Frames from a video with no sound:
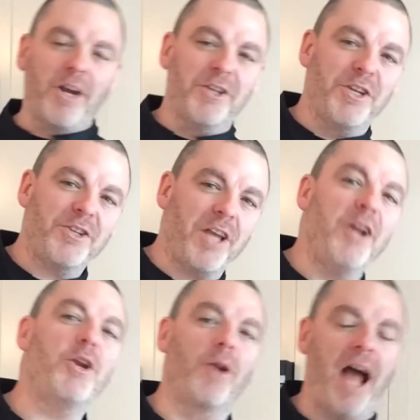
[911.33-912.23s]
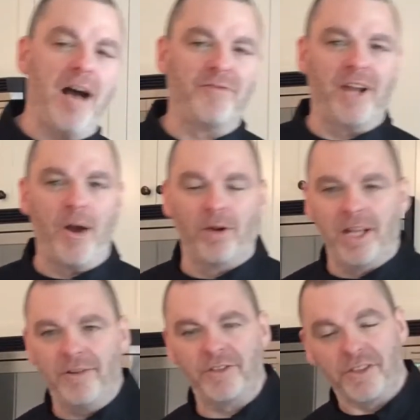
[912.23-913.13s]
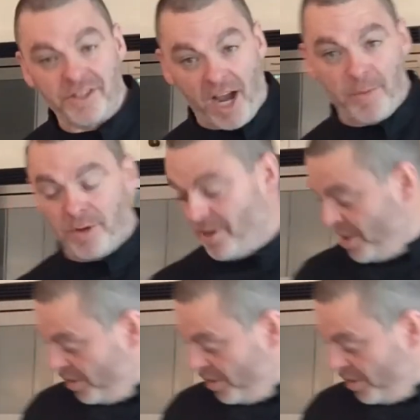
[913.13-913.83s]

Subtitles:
I've got just under a half an hour left on the timer